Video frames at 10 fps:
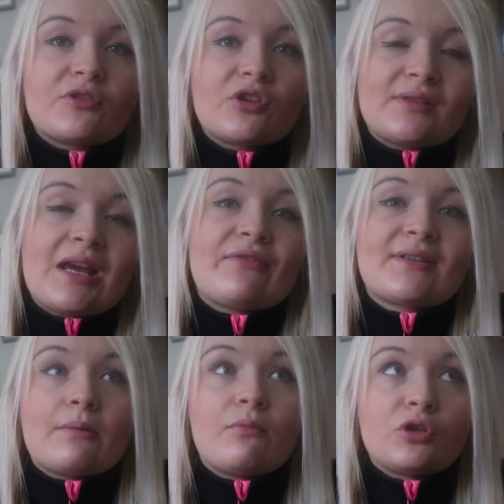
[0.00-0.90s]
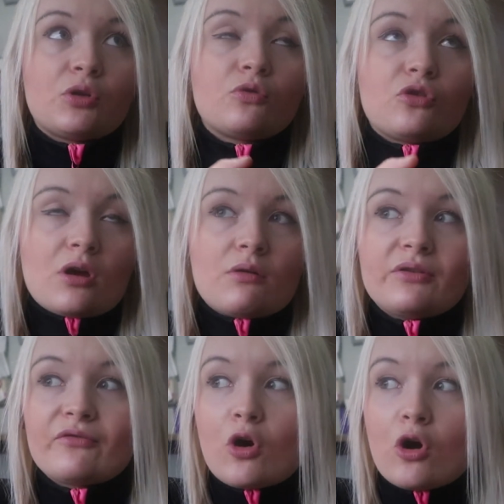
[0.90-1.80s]
So say, for example, you know
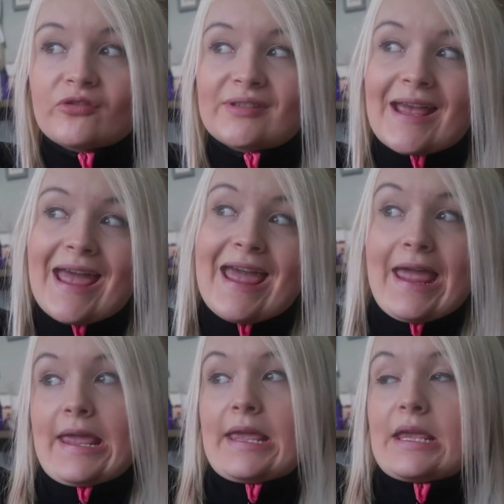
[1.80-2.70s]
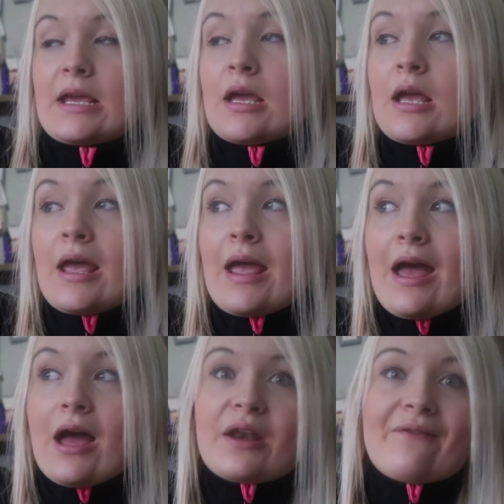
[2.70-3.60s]
you've got an
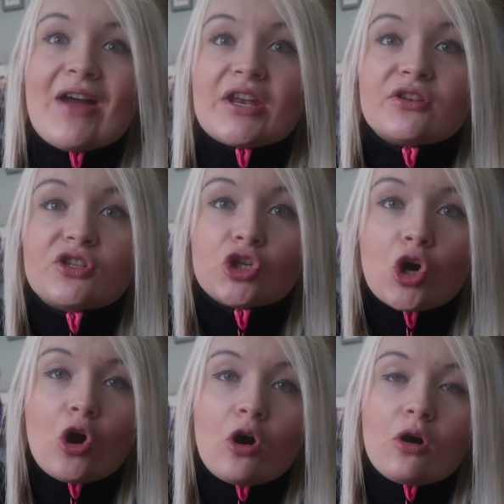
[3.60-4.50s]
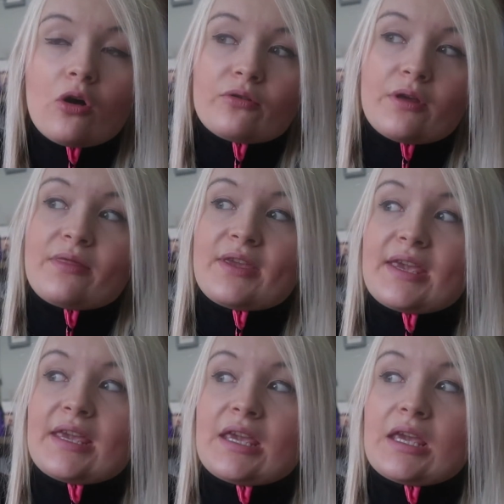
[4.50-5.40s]
event on
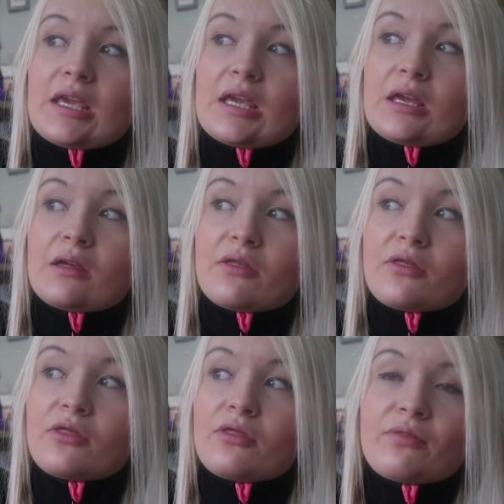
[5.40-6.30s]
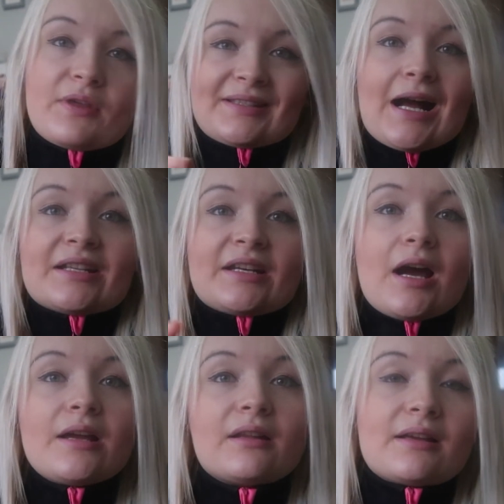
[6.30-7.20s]
the Saturday night.